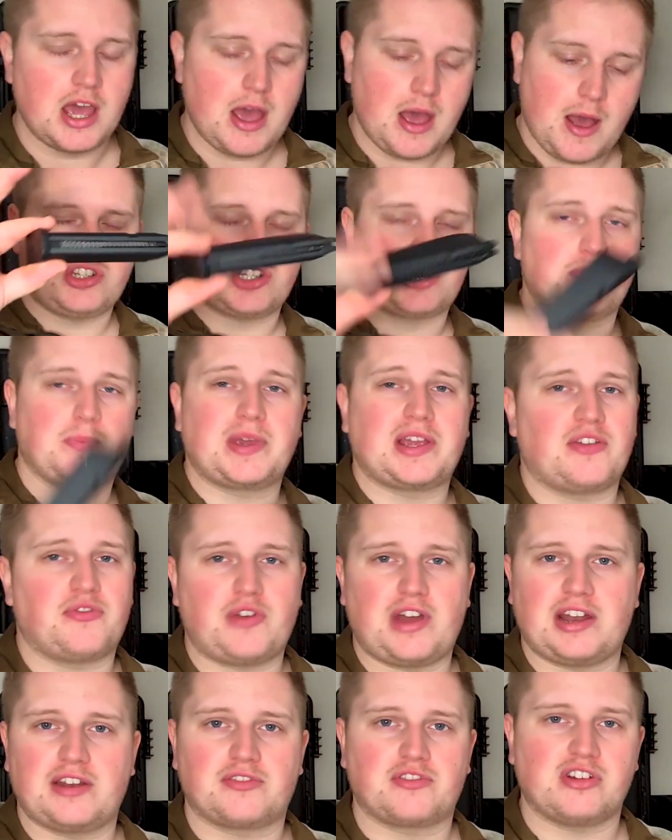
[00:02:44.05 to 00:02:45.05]
Just a bigger
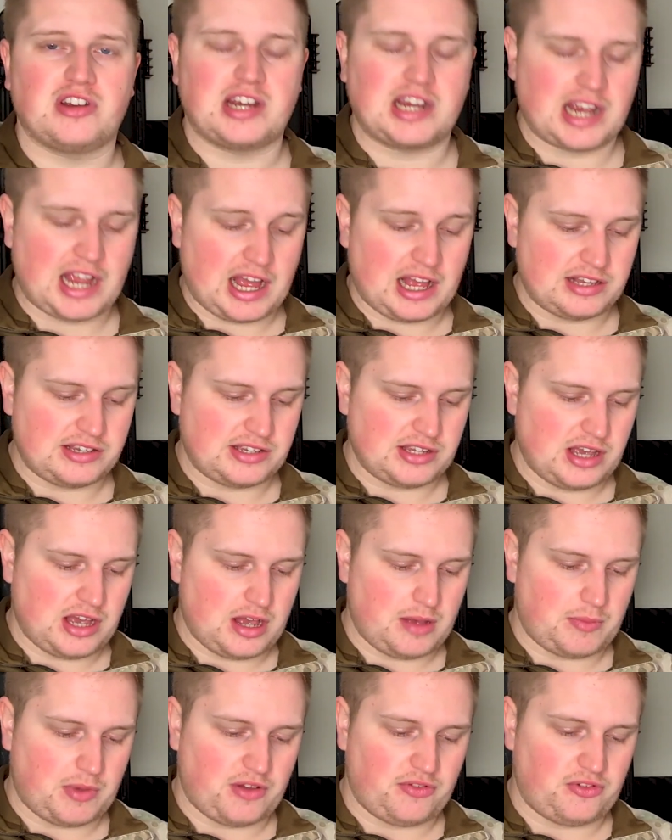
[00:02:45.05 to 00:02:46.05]
fan of green gas.
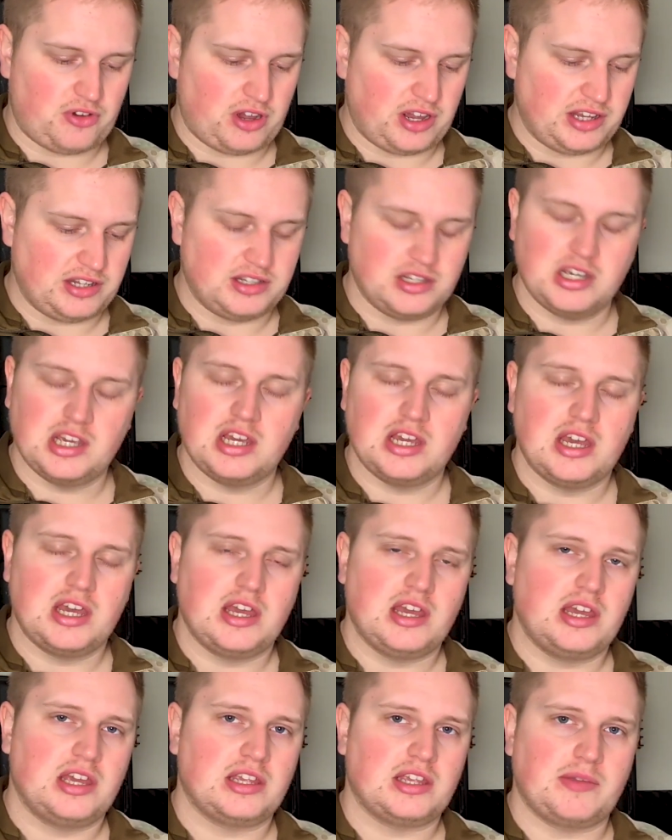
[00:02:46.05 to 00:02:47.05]
I find,
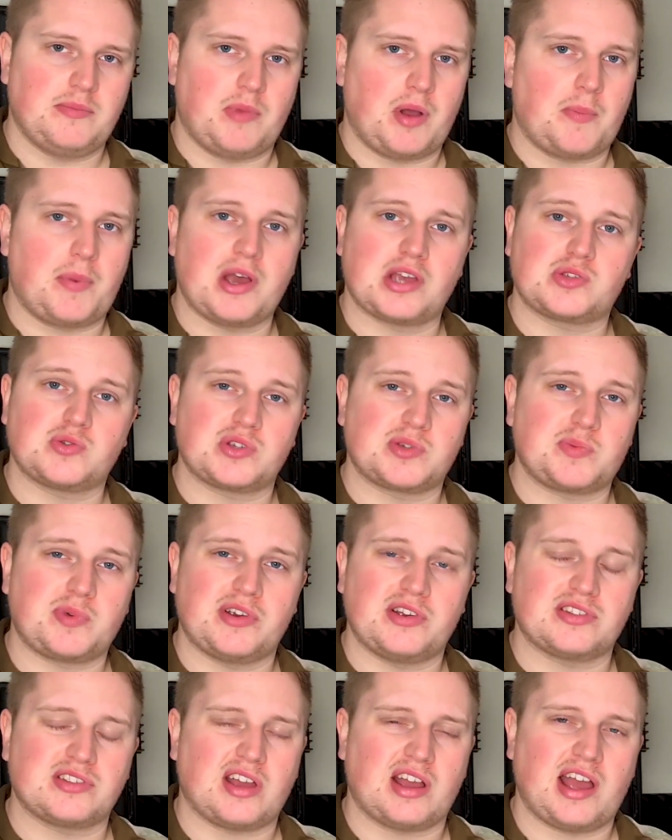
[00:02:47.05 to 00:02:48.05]
in my personal
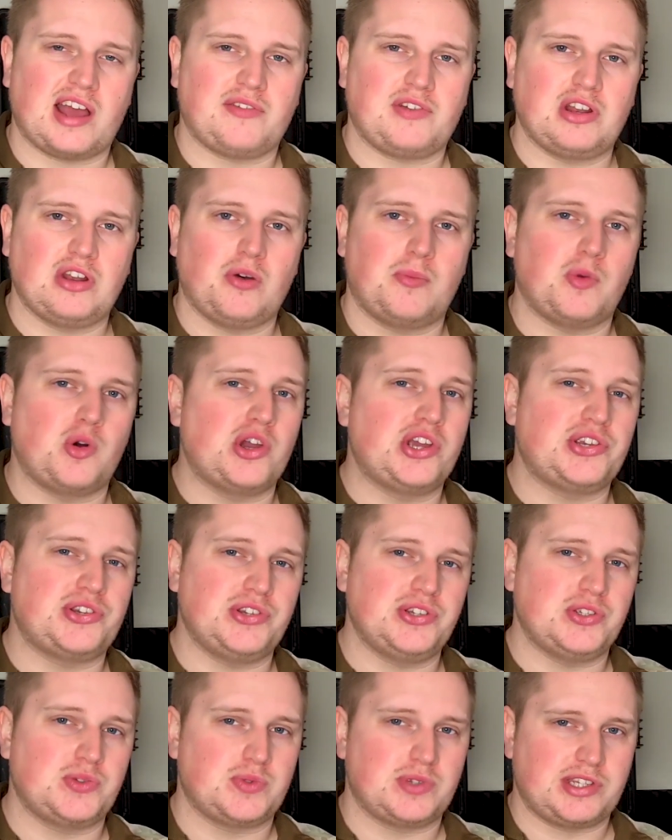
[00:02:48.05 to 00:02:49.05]
experience, I have a lot more
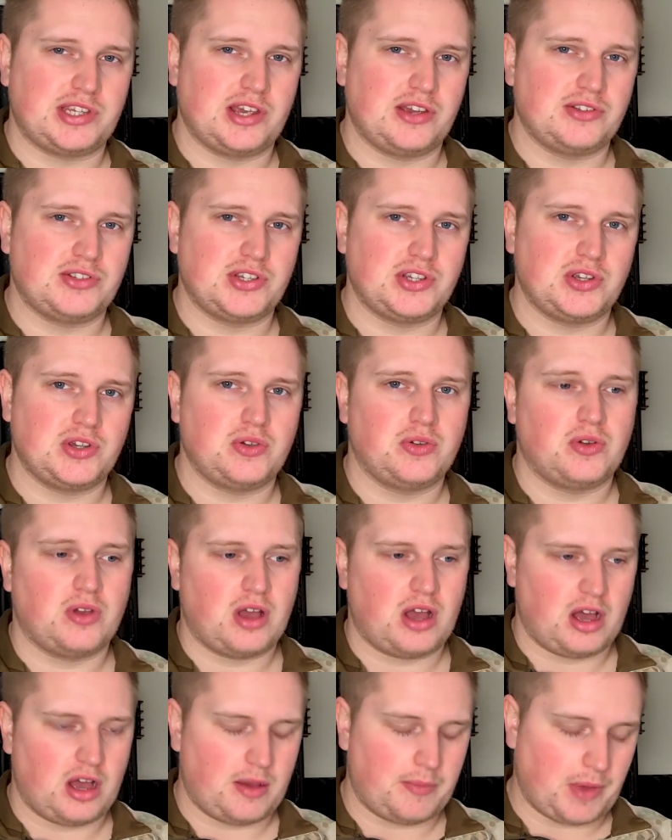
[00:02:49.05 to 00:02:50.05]
issues with CO2.
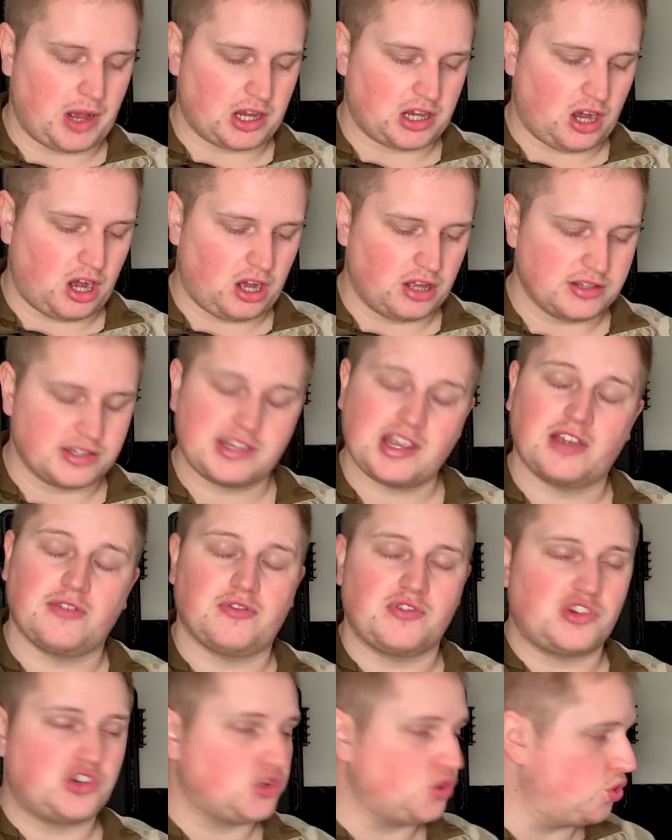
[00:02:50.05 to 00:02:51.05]
I can't say
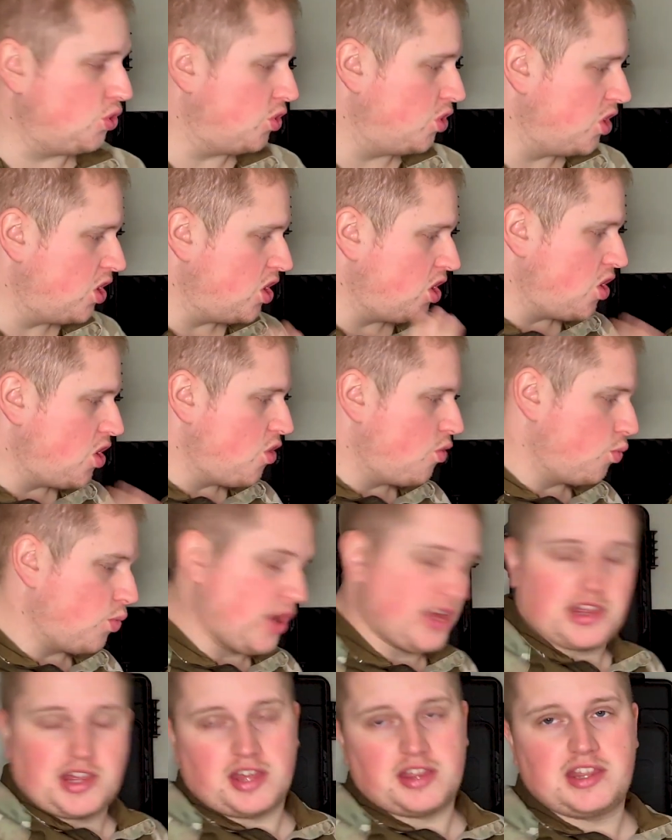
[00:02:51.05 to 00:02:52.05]
for sure
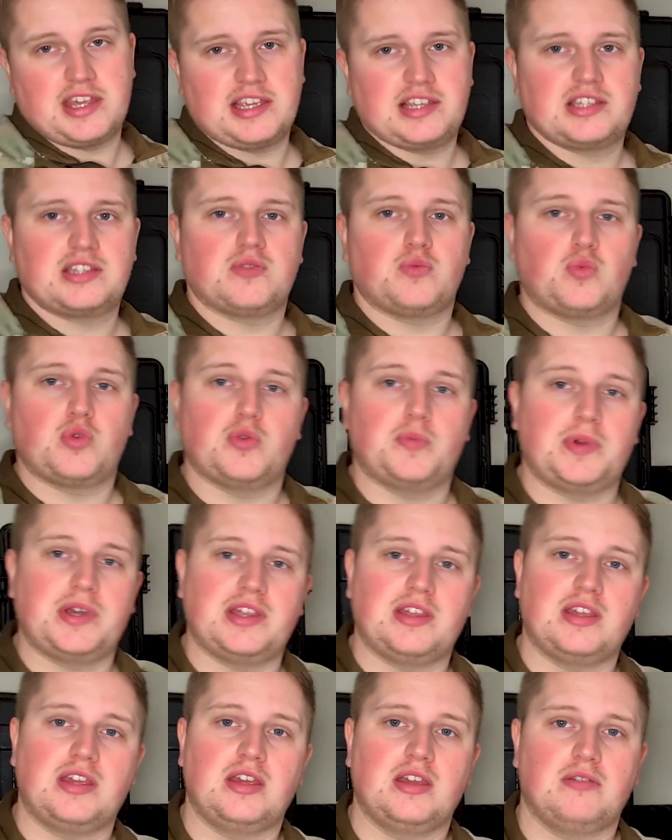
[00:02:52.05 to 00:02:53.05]
whether this will
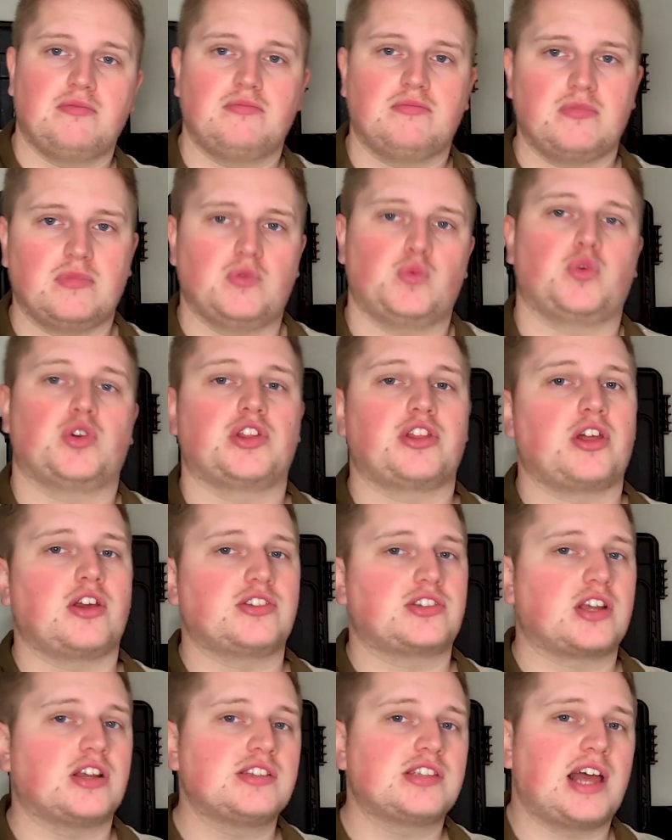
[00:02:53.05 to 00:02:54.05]
be one of those
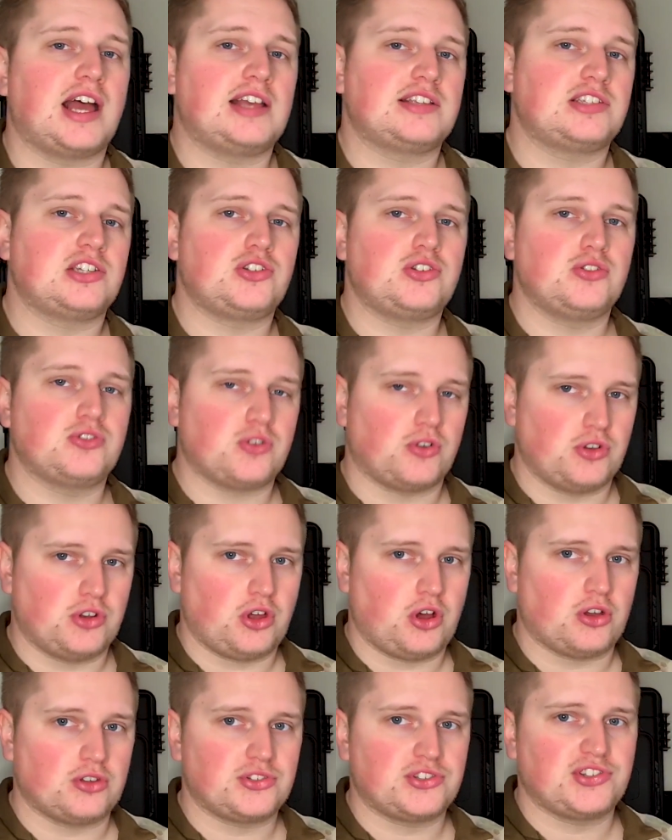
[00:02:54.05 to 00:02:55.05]
guns that has issues or
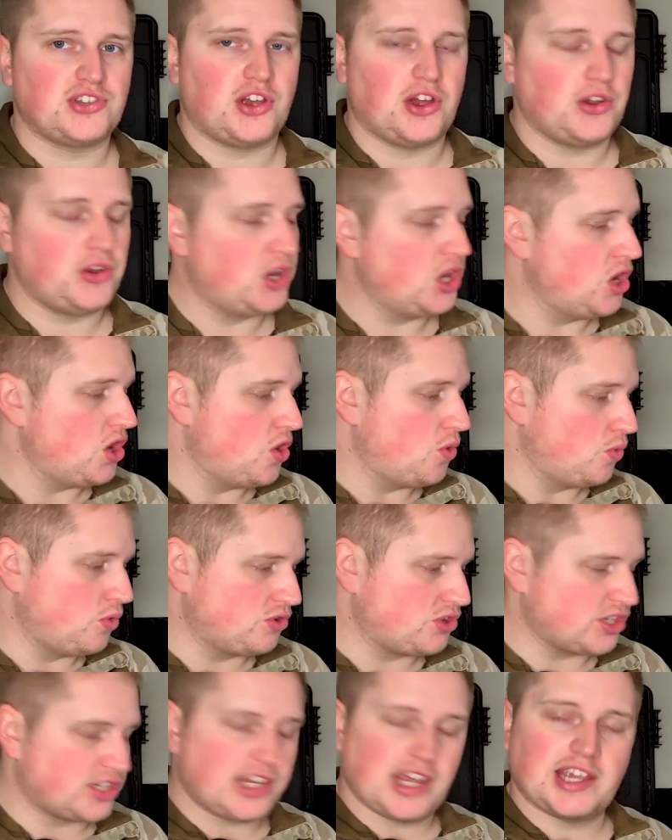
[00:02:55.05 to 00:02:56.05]
not, so we'll
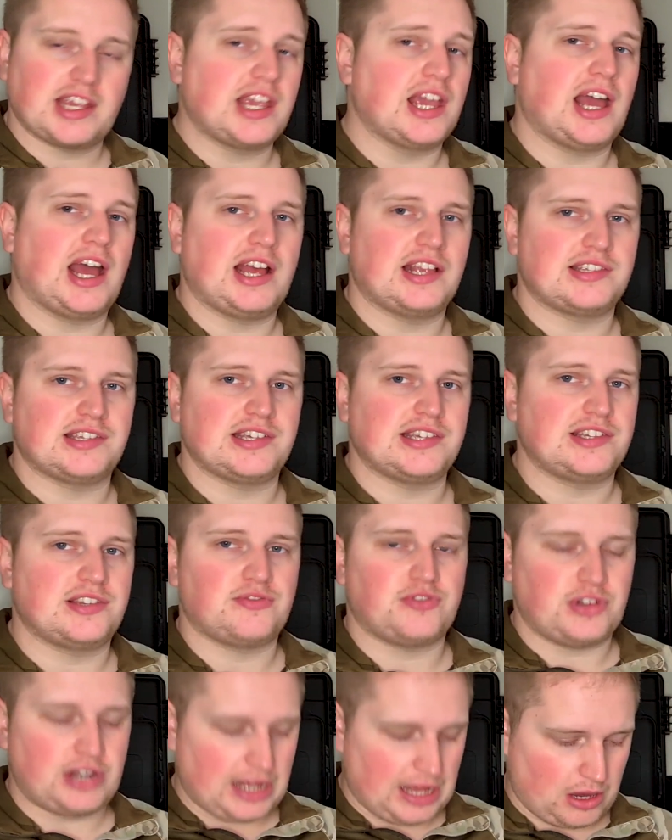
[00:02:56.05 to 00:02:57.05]
just take it as is
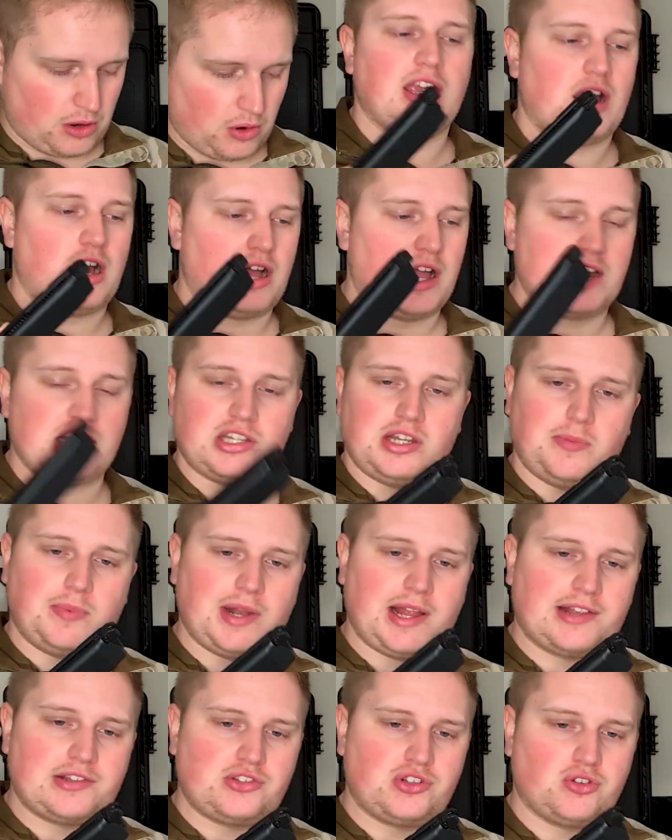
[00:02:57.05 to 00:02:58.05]
for now. I actually
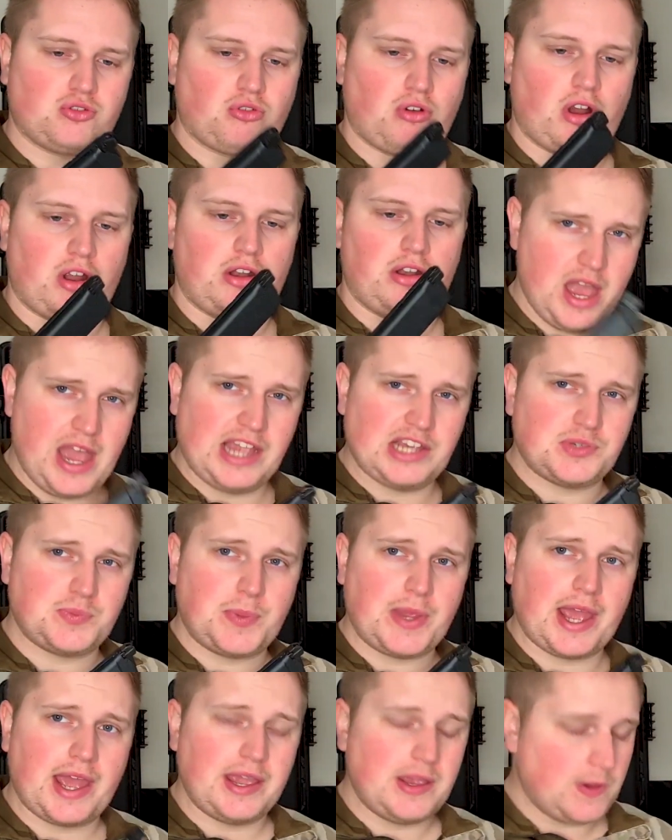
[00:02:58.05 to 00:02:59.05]
plan to run
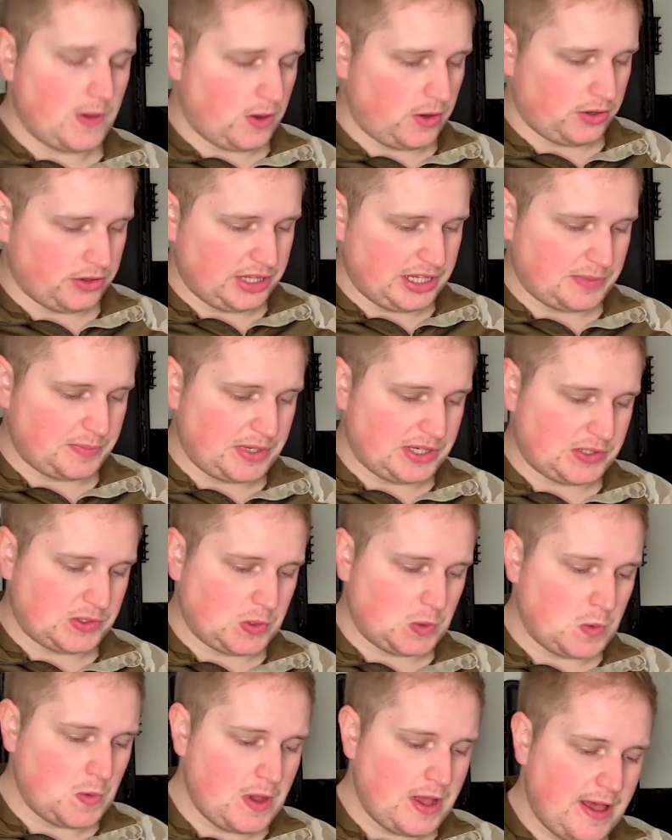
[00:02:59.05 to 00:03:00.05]
HPA on this
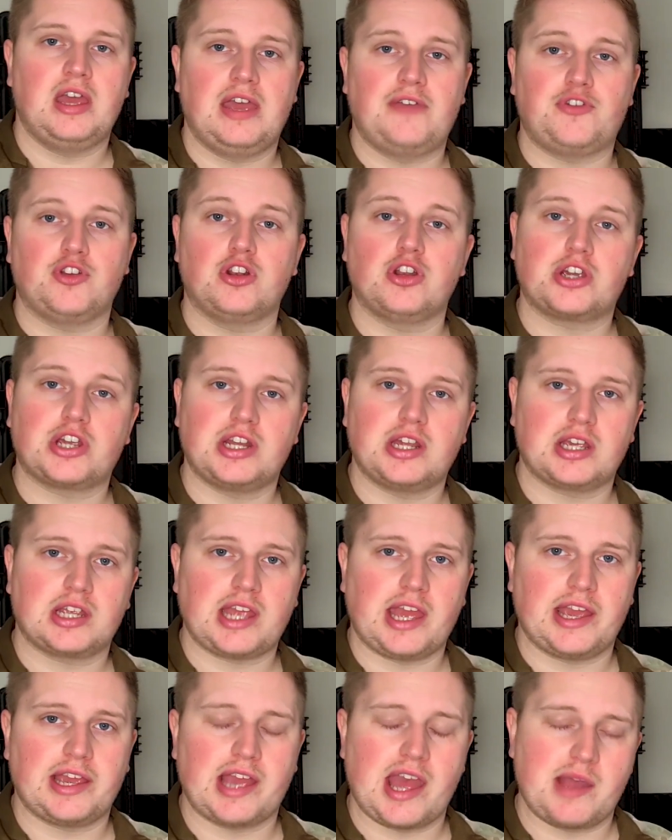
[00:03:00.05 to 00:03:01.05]
pistol. If you're looking at
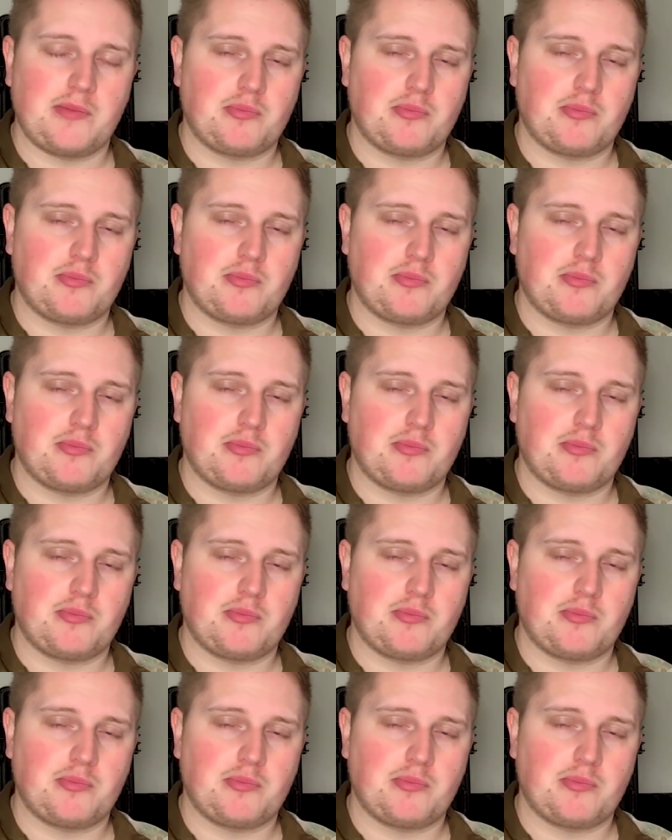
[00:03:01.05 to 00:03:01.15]
getting a